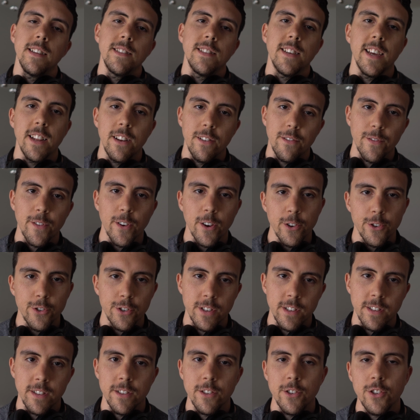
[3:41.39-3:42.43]
10
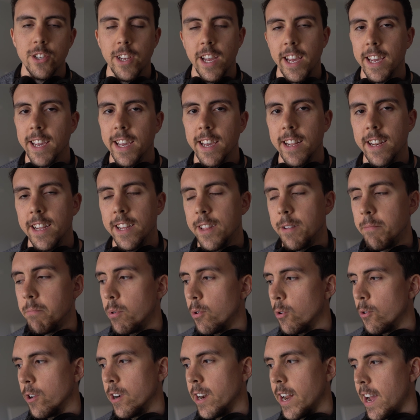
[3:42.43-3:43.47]
inversions, shake it, and then
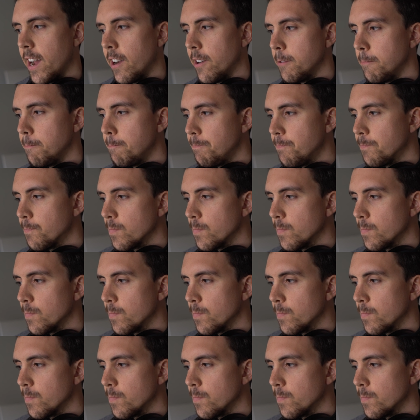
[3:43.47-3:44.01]
pour it out.